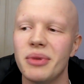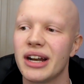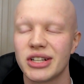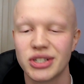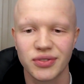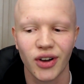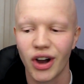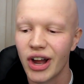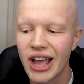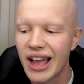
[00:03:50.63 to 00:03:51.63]
And I just
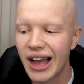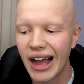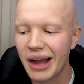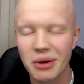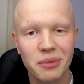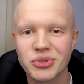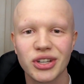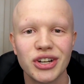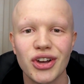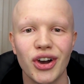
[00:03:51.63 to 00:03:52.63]
thought, I'm
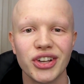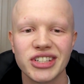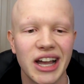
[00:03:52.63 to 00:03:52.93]
absolutely nuts.